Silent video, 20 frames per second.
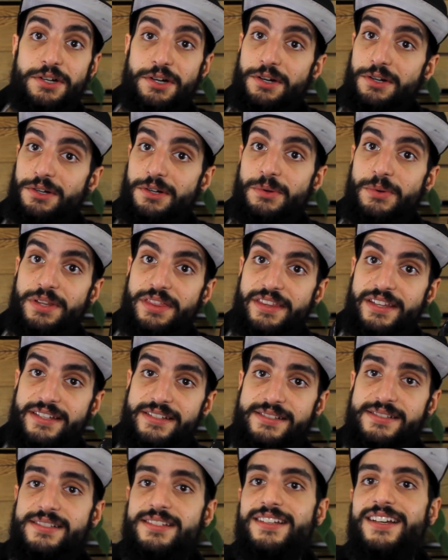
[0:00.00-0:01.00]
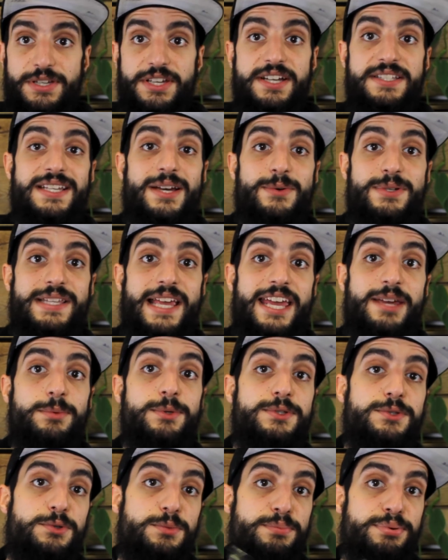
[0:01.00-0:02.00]
gurgle with this because I was
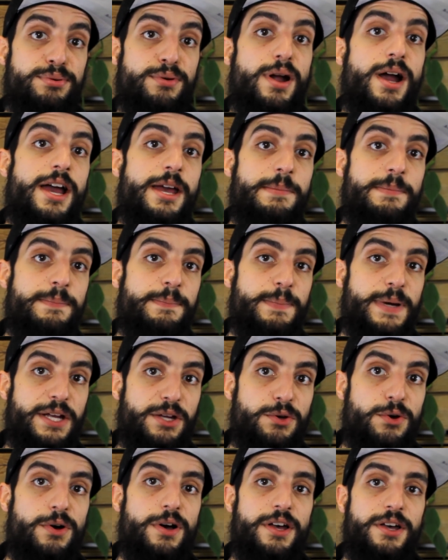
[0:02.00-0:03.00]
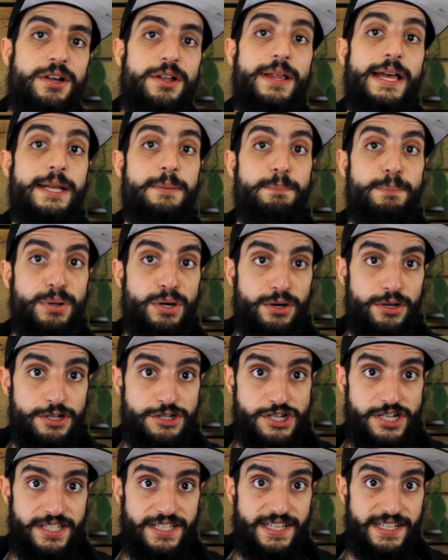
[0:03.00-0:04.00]
able to prime my coil and
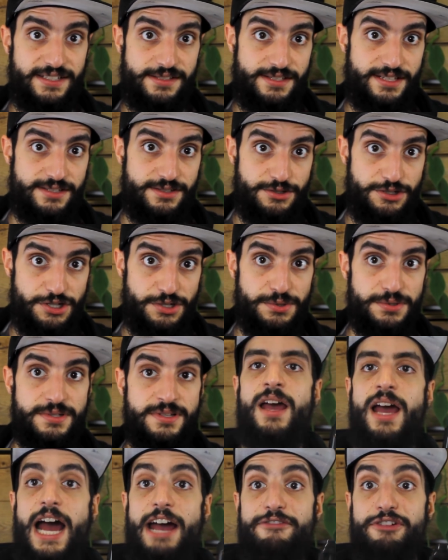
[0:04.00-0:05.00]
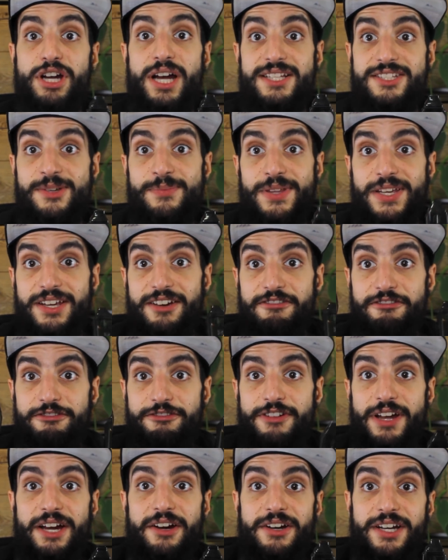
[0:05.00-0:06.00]
purge any excess juice. I forgot something
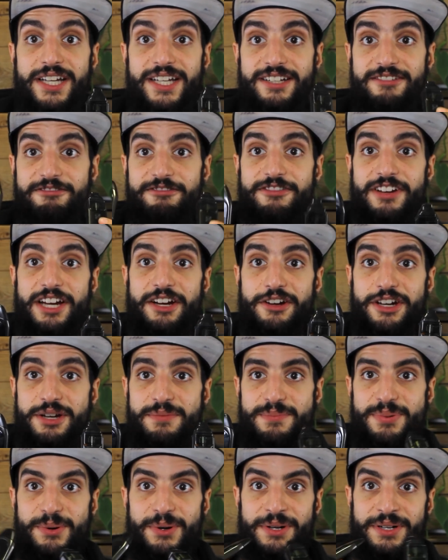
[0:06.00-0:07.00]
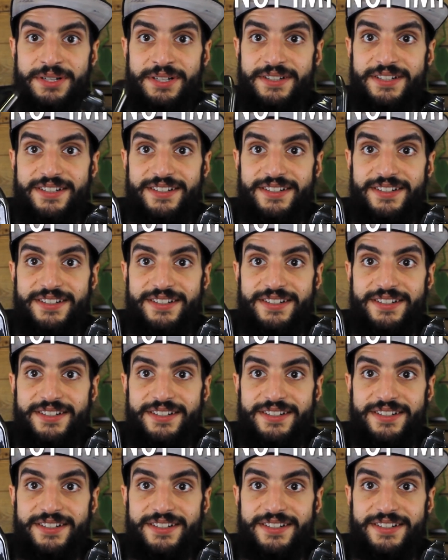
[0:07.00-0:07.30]
very, very important.